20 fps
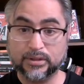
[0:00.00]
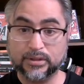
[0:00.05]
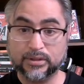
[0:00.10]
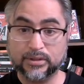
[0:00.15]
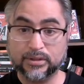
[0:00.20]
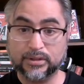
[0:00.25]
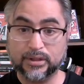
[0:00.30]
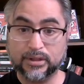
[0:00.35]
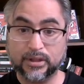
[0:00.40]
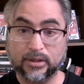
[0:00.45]

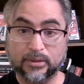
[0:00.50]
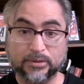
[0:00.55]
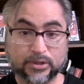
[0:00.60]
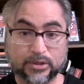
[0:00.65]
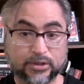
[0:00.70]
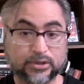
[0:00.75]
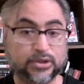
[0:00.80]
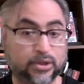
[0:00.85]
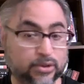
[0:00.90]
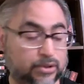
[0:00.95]
you know,
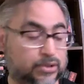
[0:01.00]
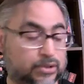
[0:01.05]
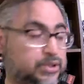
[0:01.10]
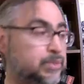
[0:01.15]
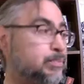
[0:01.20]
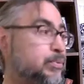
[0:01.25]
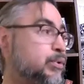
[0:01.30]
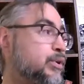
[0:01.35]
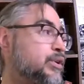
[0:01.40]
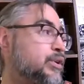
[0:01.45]
to show your
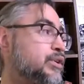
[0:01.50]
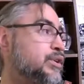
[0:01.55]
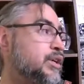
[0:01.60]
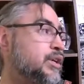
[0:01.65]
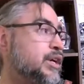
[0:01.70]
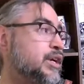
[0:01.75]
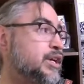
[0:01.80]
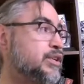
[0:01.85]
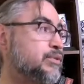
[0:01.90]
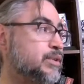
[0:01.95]
support,
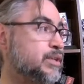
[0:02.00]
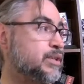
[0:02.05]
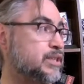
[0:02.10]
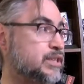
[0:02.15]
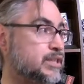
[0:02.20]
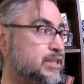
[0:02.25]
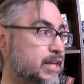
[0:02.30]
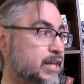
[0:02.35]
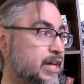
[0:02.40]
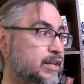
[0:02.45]
to
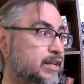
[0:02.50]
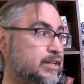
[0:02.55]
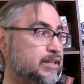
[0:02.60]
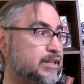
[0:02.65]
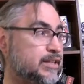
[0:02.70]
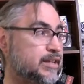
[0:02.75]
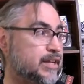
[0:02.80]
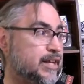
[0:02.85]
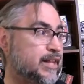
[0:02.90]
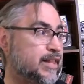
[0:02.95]
extend